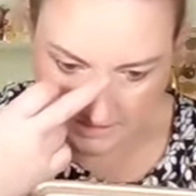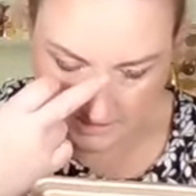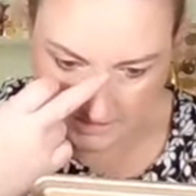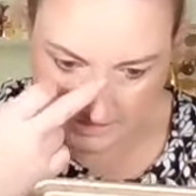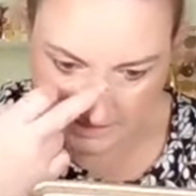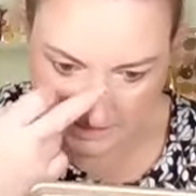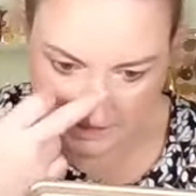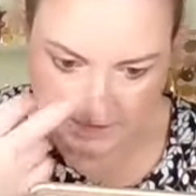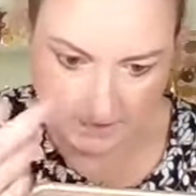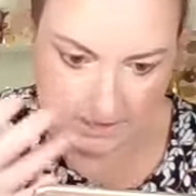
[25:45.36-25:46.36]
constantly
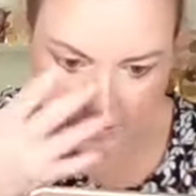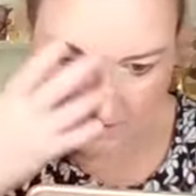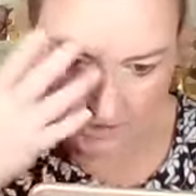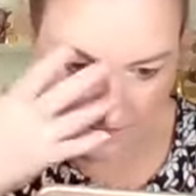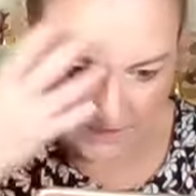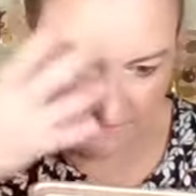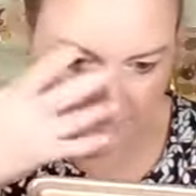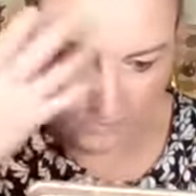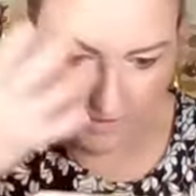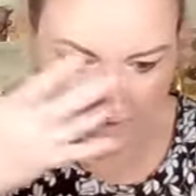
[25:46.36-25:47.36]
leak, and I tried
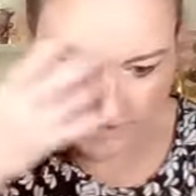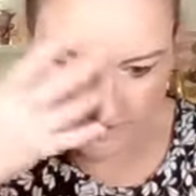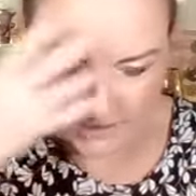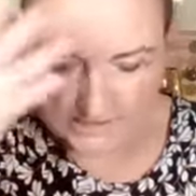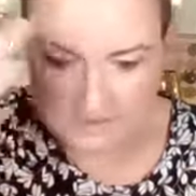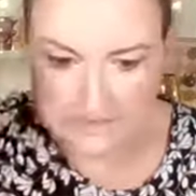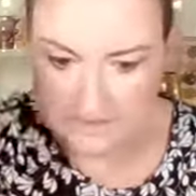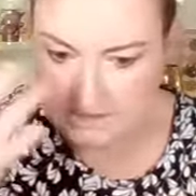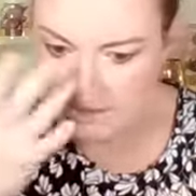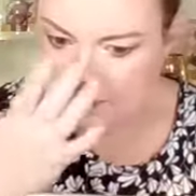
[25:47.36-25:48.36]
different ones and I
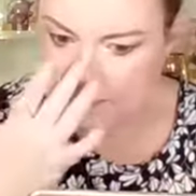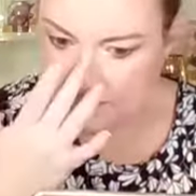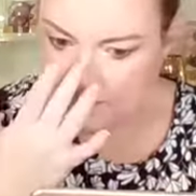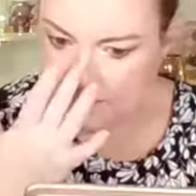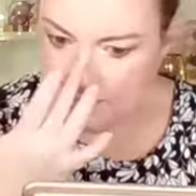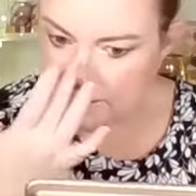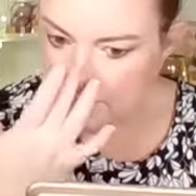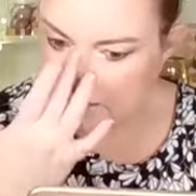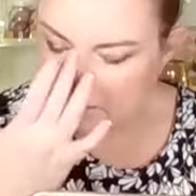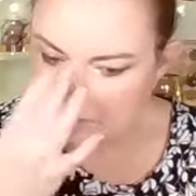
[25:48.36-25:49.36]
cleaned it, and
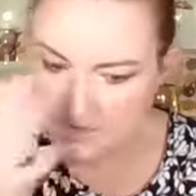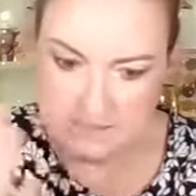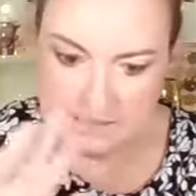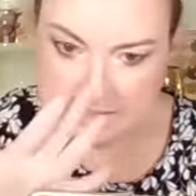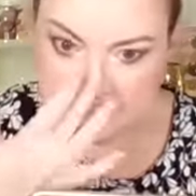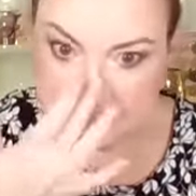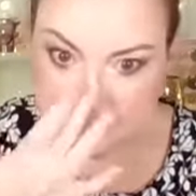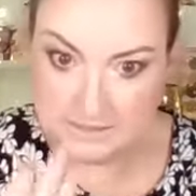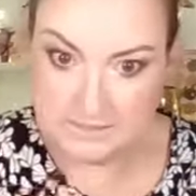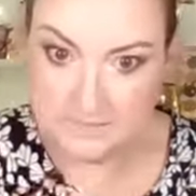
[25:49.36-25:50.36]
oh, it's just
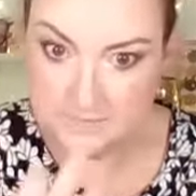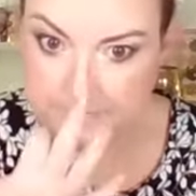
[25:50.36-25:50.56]
disgusting.